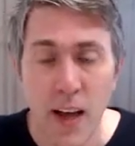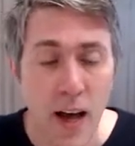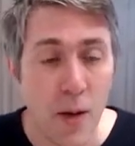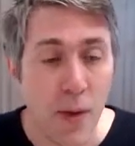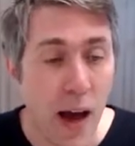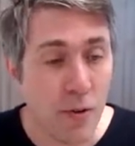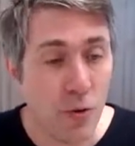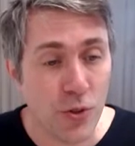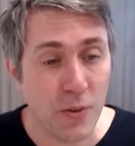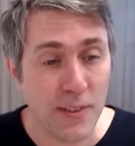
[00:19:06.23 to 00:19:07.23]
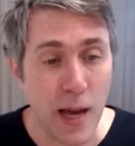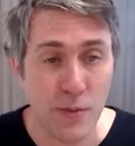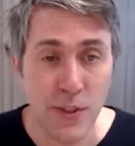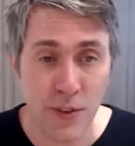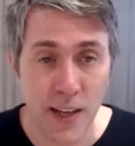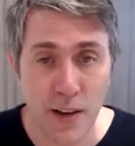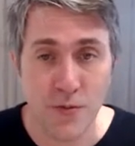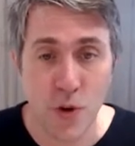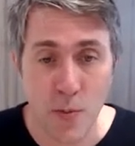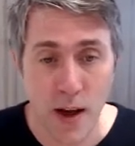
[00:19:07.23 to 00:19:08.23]
I've also adapted the kind of
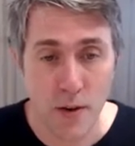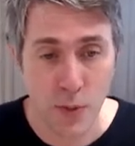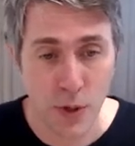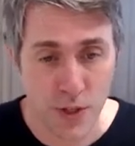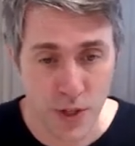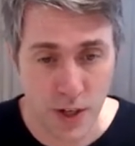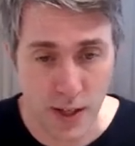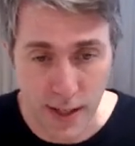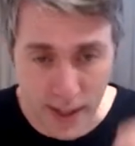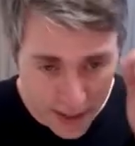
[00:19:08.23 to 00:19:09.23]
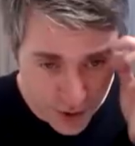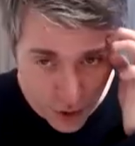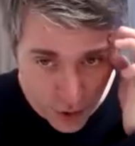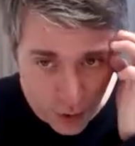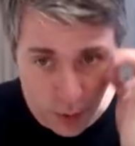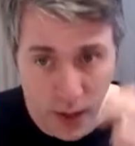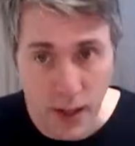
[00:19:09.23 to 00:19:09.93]
format of bullet journaling into